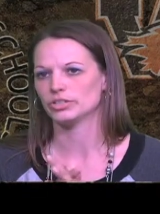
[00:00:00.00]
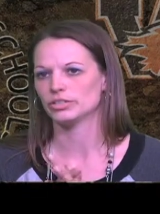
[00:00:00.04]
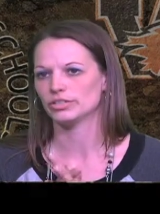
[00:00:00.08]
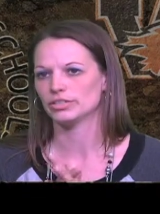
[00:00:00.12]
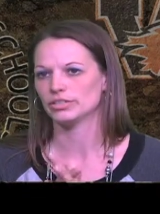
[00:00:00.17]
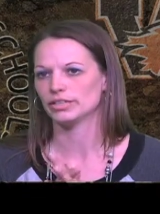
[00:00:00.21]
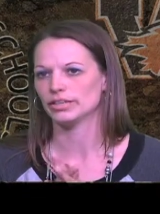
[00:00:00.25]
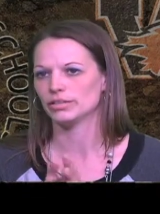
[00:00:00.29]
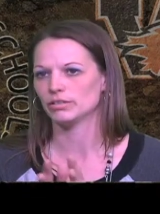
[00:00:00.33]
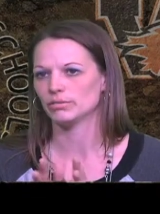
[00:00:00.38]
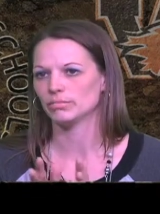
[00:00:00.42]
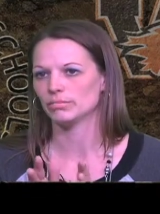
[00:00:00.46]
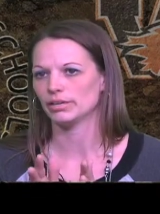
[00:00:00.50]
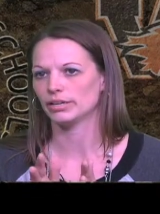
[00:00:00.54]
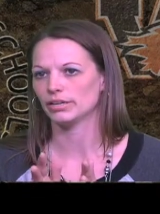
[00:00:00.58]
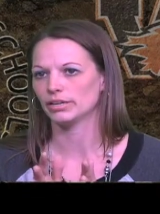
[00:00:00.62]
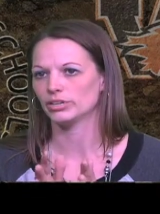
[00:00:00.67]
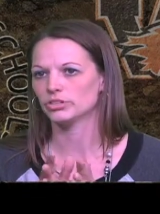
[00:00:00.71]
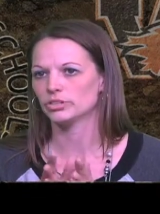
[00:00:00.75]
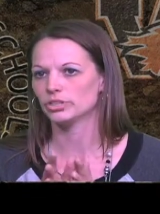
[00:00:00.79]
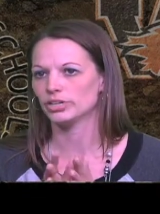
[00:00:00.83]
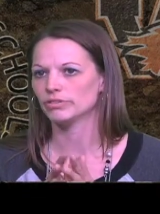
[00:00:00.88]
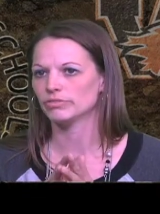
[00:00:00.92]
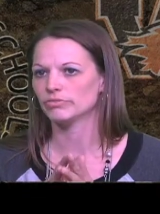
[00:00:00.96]
decided to make a
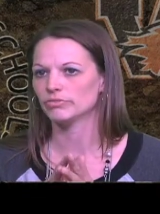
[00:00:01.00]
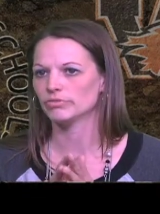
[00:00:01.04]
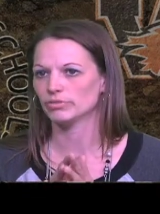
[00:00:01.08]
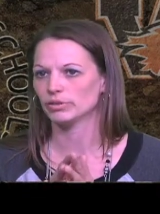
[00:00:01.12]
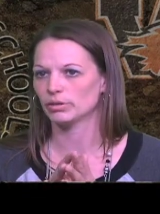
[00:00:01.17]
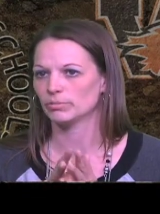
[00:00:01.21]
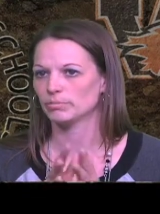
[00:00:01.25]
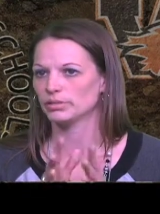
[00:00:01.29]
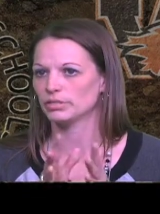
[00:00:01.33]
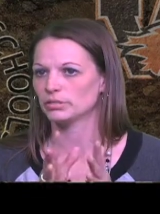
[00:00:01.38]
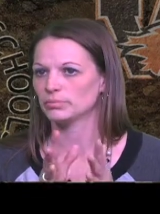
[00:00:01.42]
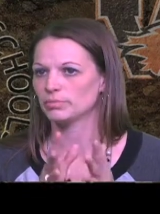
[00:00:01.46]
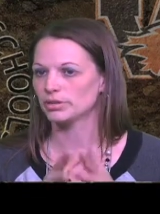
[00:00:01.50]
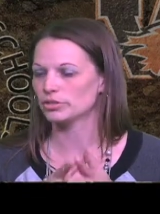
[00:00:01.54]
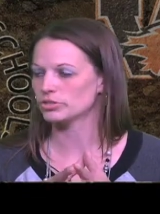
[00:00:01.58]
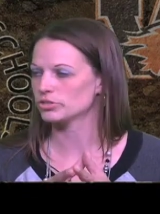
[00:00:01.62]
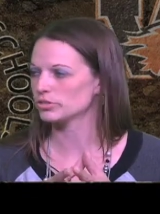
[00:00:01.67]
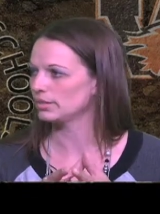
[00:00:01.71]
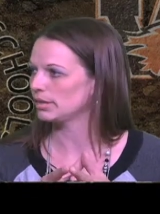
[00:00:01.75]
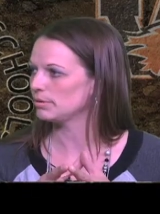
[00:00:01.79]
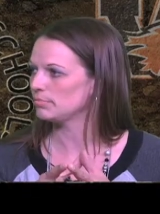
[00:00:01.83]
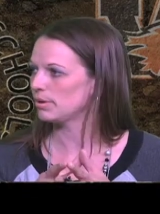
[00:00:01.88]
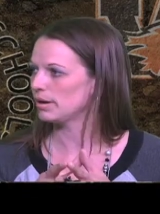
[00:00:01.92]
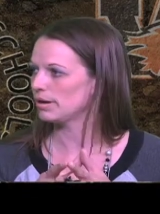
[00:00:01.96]
shift from a
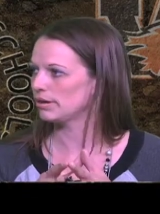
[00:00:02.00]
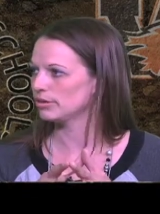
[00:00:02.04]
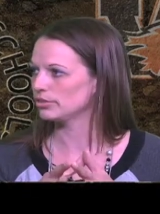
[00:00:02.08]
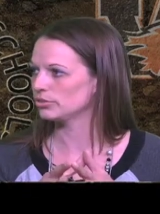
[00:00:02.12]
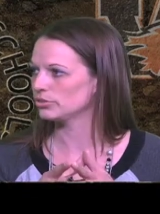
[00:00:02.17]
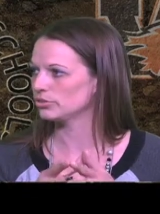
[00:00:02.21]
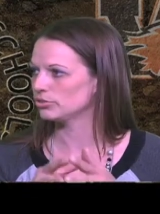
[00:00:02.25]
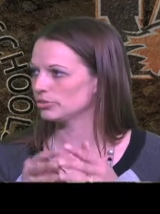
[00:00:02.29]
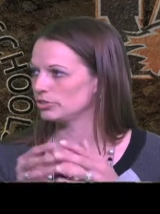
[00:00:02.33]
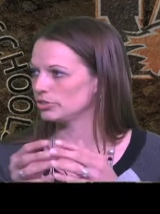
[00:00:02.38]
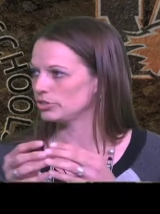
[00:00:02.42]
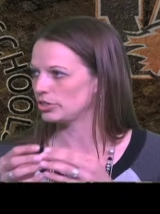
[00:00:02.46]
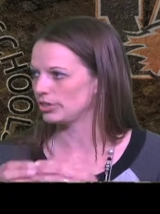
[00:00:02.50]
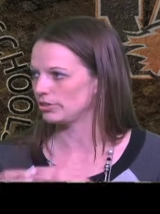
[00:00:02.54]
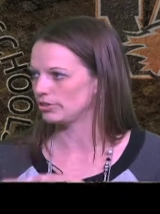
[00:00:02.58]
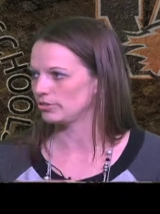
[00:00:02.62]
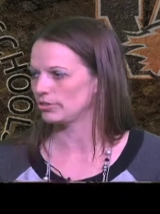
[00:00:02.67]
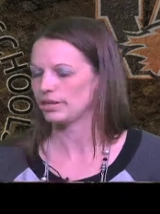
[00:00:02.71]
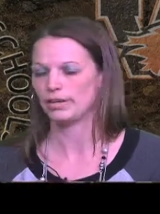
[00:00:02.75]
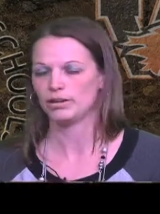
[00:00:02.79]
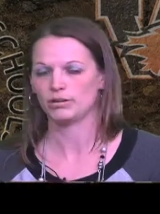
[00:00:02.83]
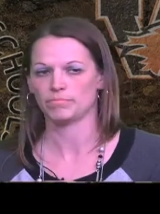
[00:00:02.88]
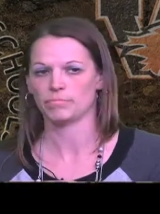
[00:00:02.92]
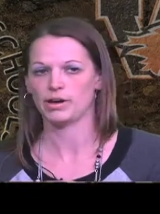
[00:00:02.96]
special ed model to a general
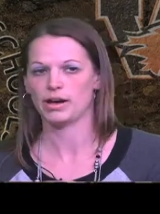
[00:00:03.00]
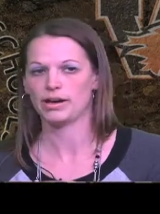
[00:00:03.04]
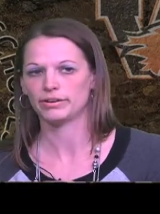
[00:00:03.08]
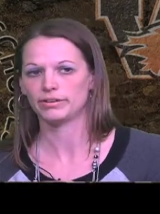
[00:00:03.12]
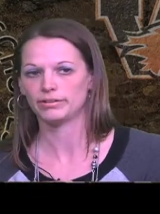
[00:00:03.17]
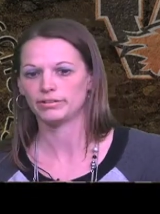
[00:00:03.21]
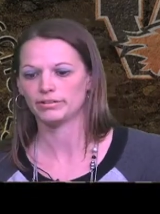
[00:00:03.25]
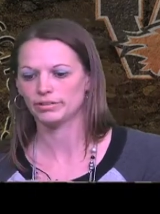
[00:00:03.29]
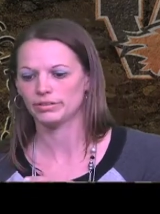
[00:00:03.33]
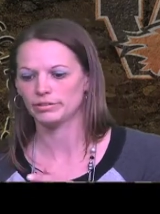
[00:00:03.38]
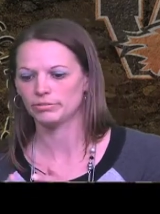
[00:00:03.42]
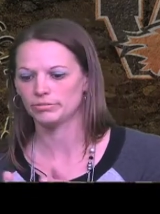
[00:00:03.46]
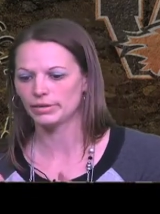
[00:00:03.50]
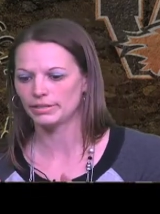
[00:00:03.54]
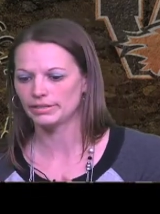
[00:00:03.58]
ed model. And okay. what